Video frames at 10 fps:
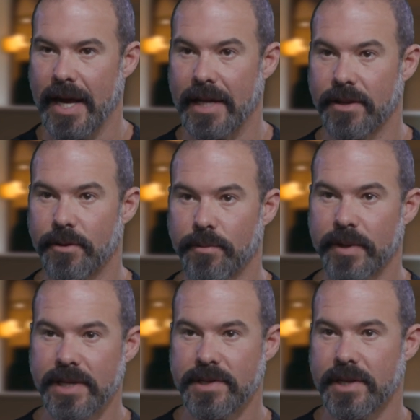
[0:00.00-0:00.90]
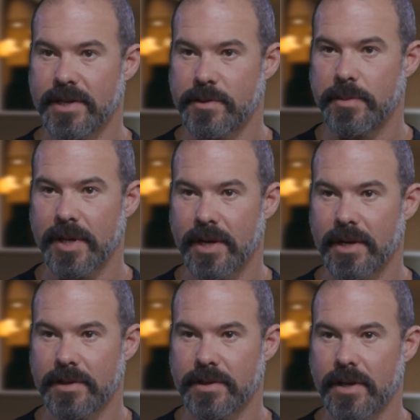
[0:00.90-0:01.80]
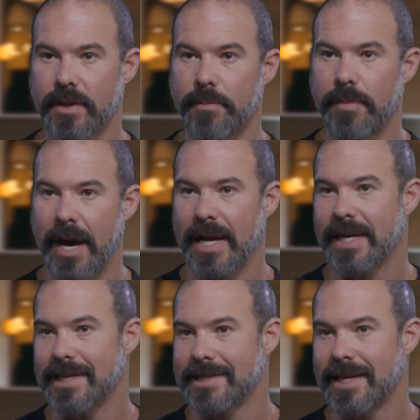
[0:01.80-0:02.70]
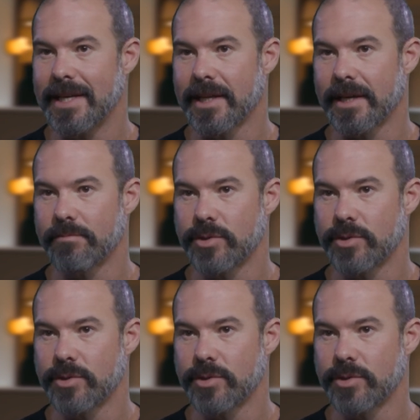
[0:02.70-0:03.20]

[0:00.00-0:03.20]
And the reason is because the body is healing.